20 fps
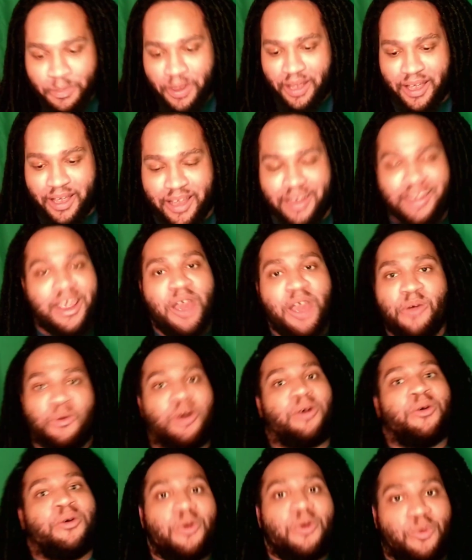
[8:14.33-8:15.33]
But
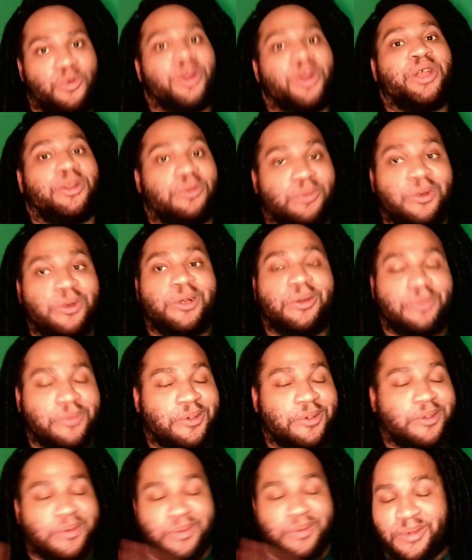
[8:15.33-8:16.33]
well, we we
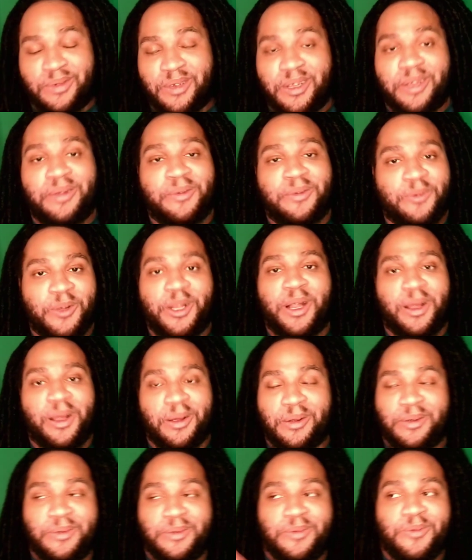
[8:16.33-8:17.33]
we
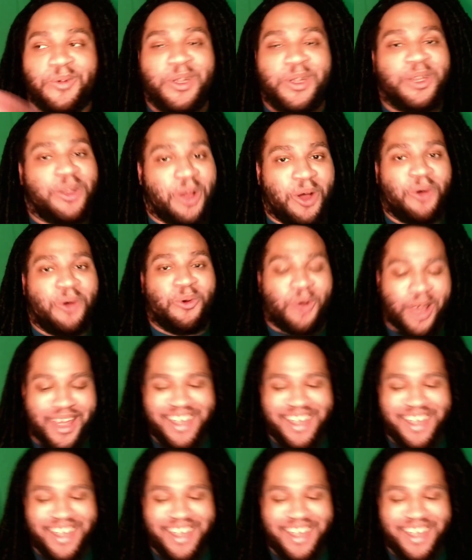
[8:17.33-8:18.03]
know we know.